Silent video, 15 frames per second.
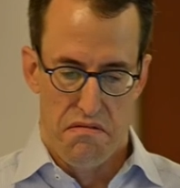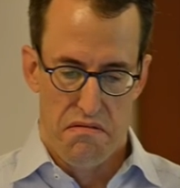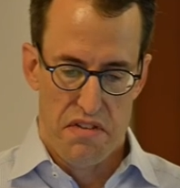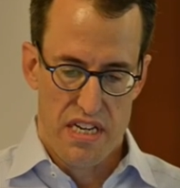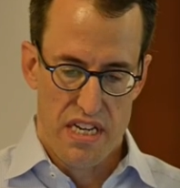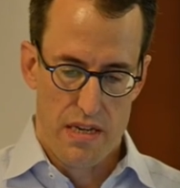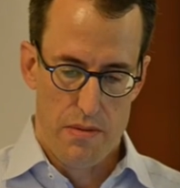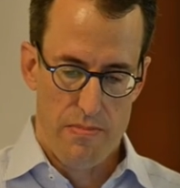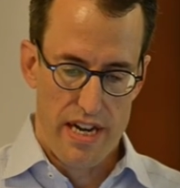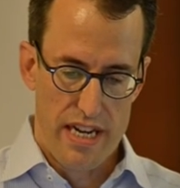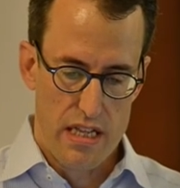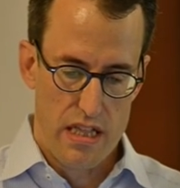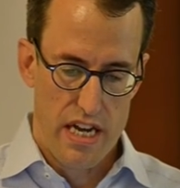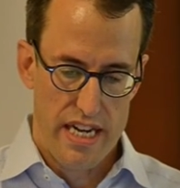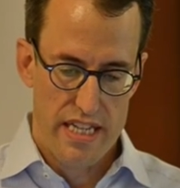think my
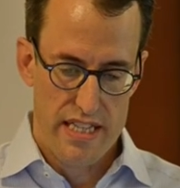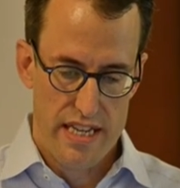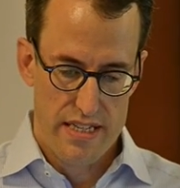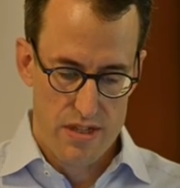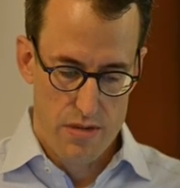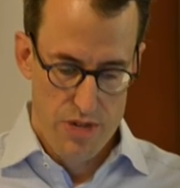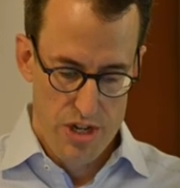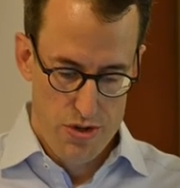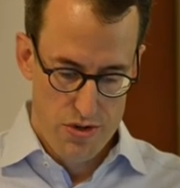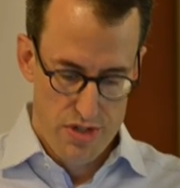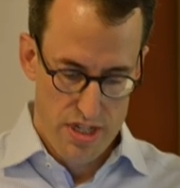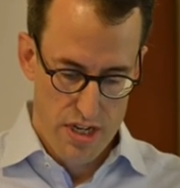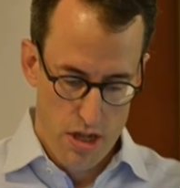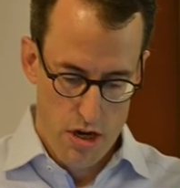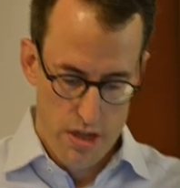client has
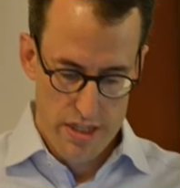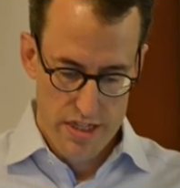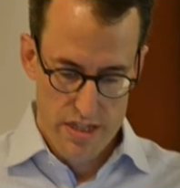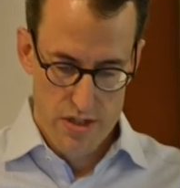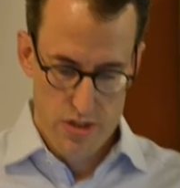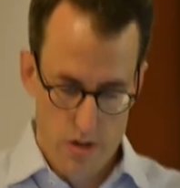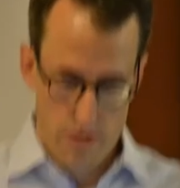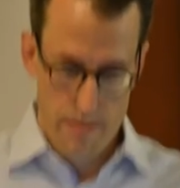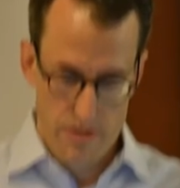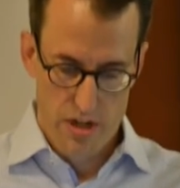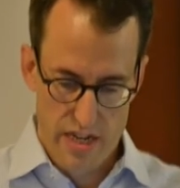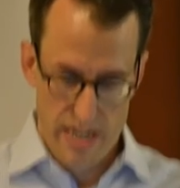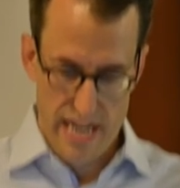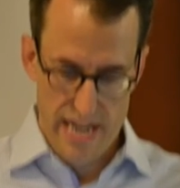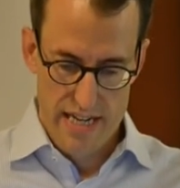and so I'm going
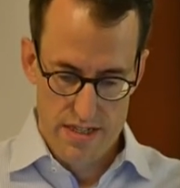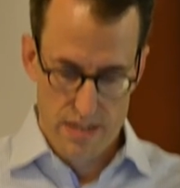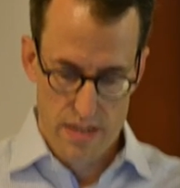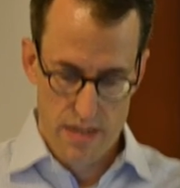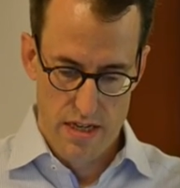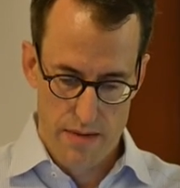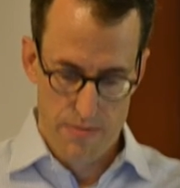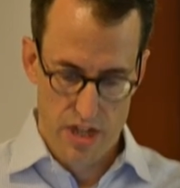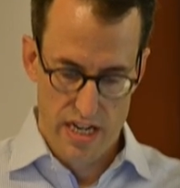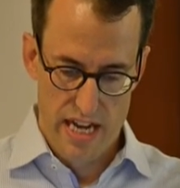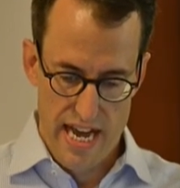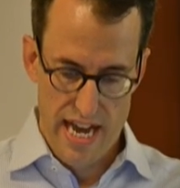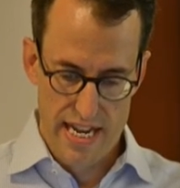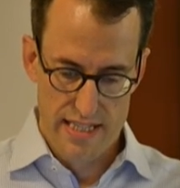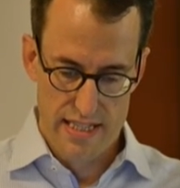to ask, I'm going to
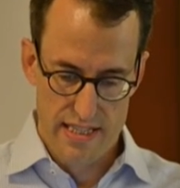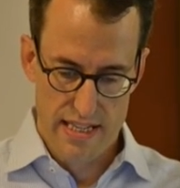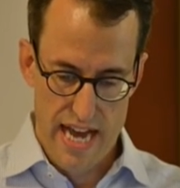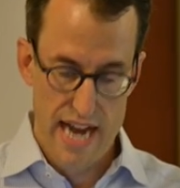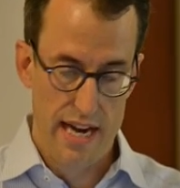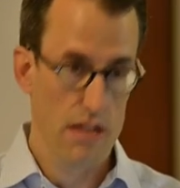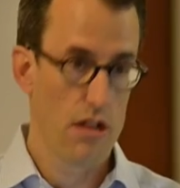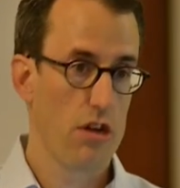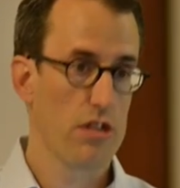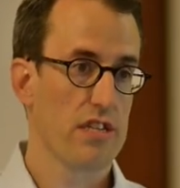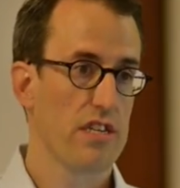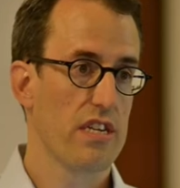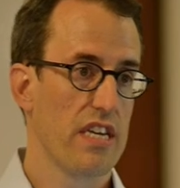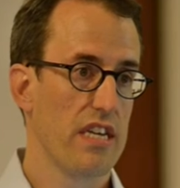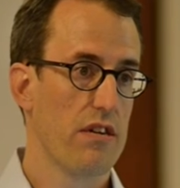add the tag
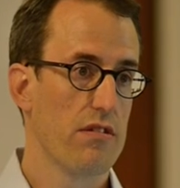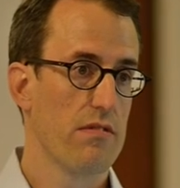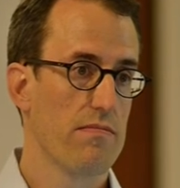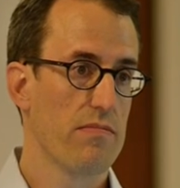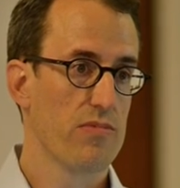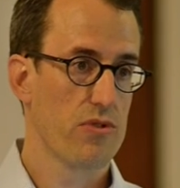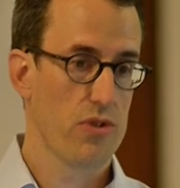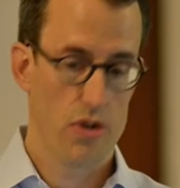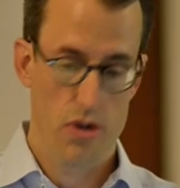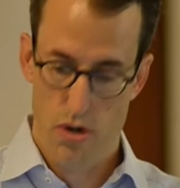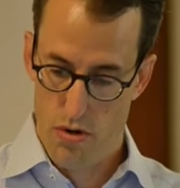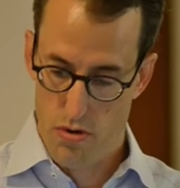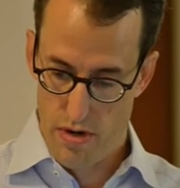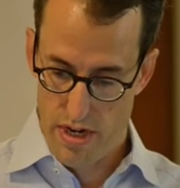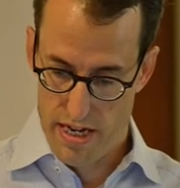London here.
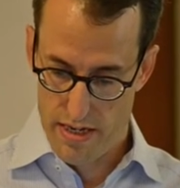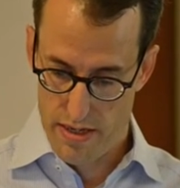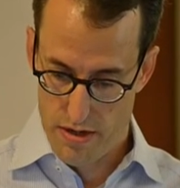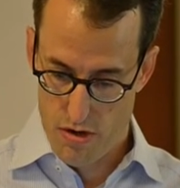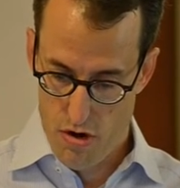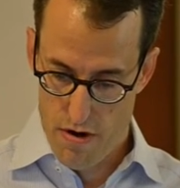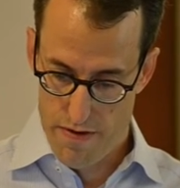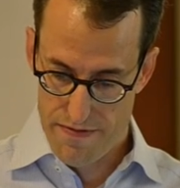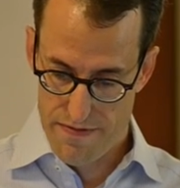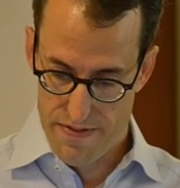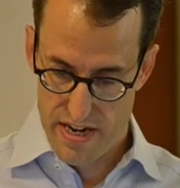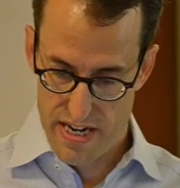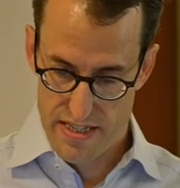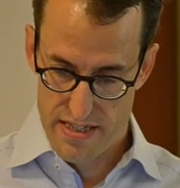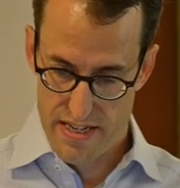So, and off
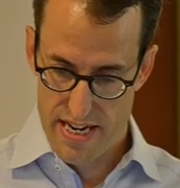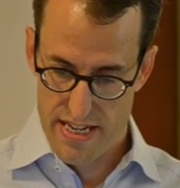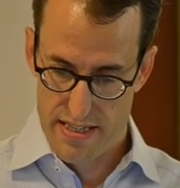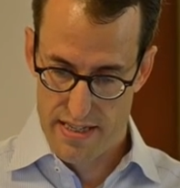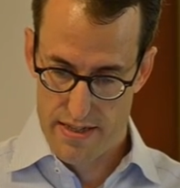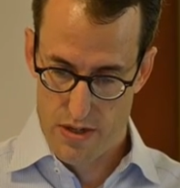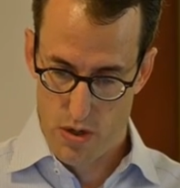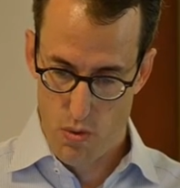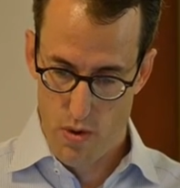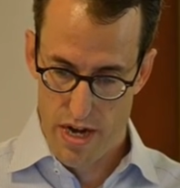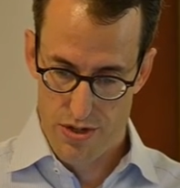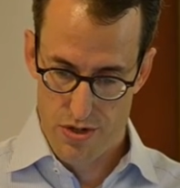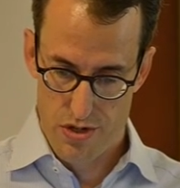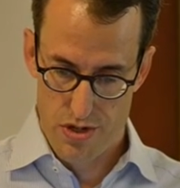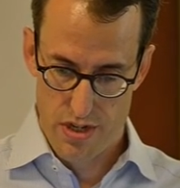I send the
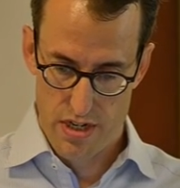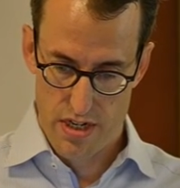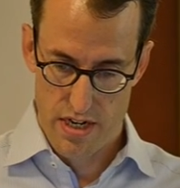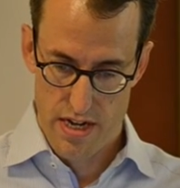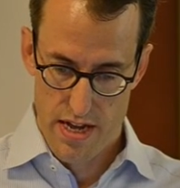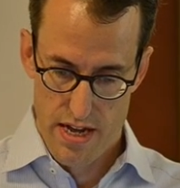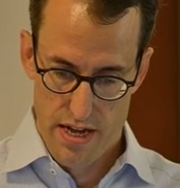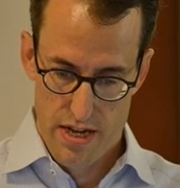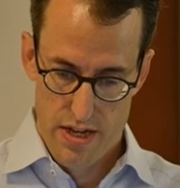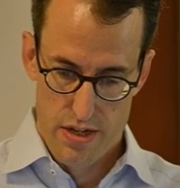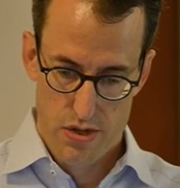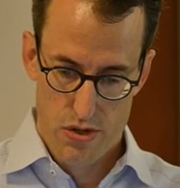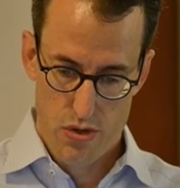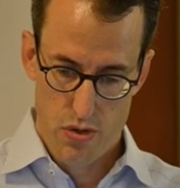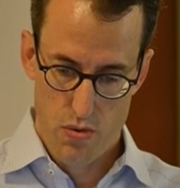question
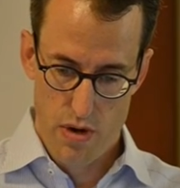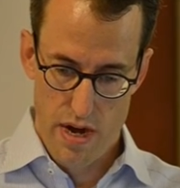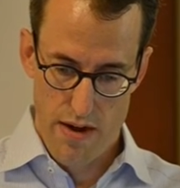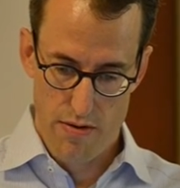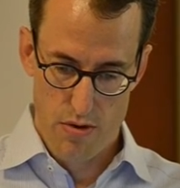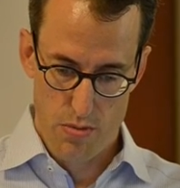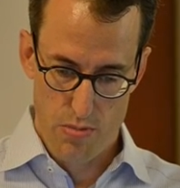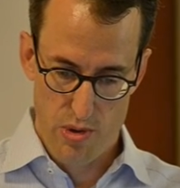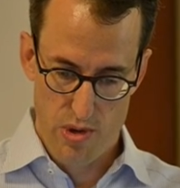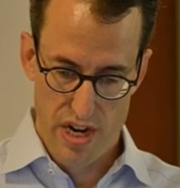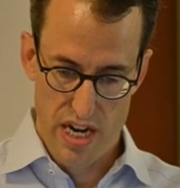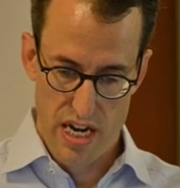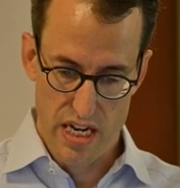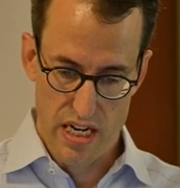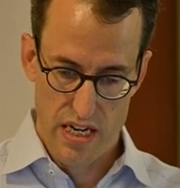to our
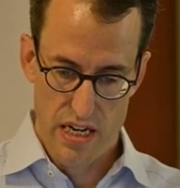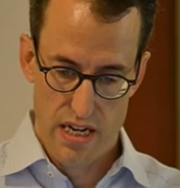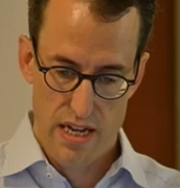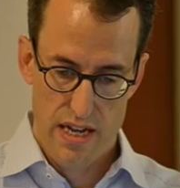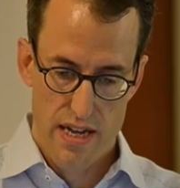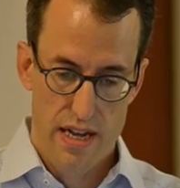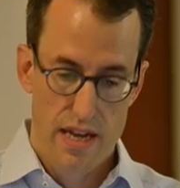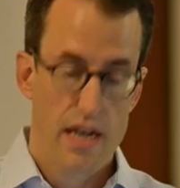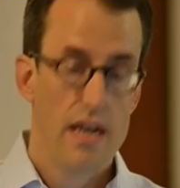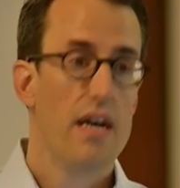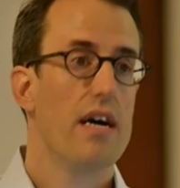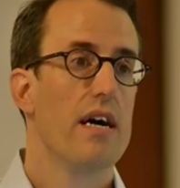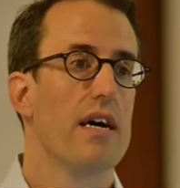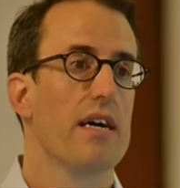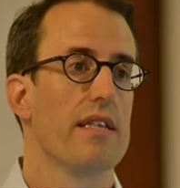brain
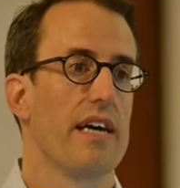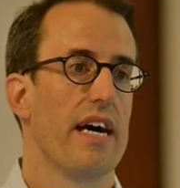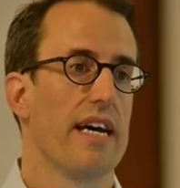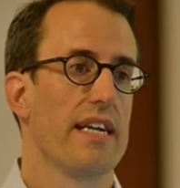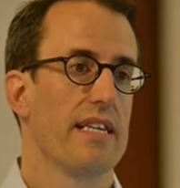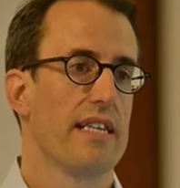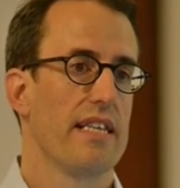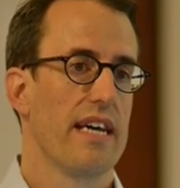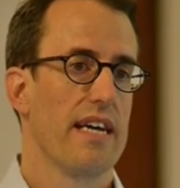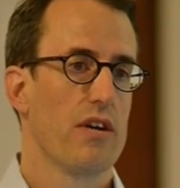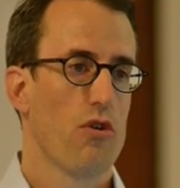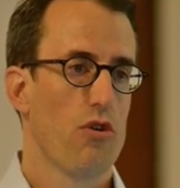that then